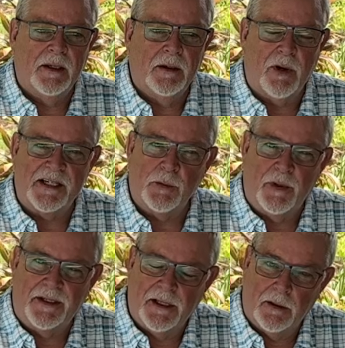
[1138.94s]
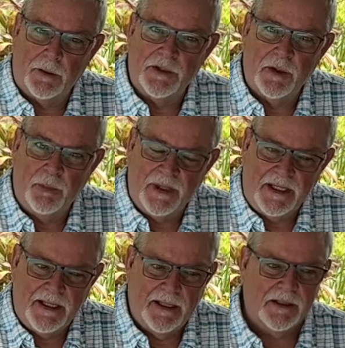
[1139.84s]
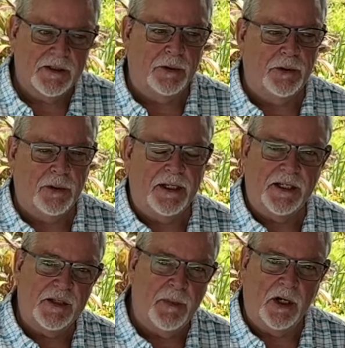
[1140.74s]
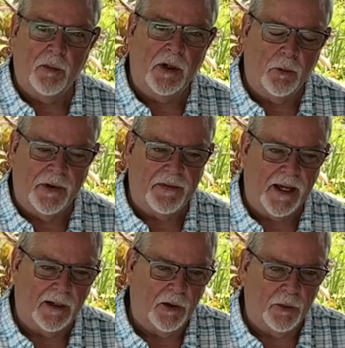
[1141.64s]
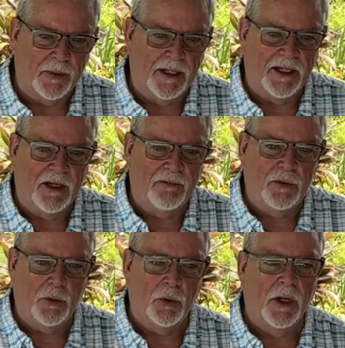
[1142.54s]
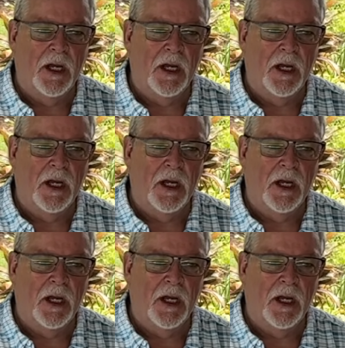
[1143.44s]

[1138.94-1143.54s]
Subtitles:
grass and weed killer to be. So you can experiment with that a little bit. If you